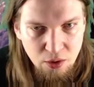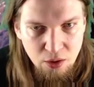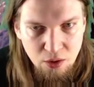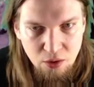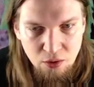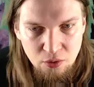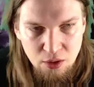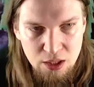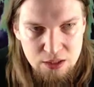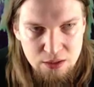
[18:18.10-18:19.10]

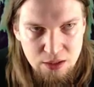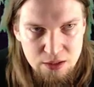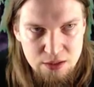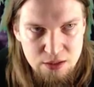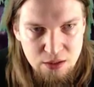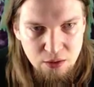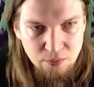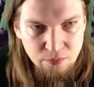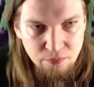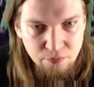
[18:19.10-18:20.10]
Alright, let's
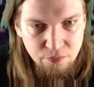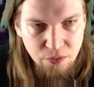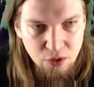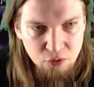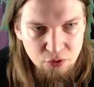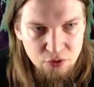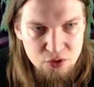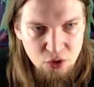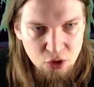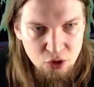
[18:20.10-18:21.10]
um, go for those
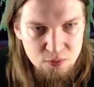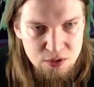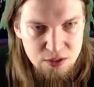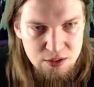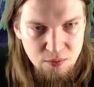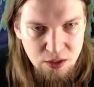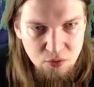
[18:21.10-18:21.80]
herbs. There's something over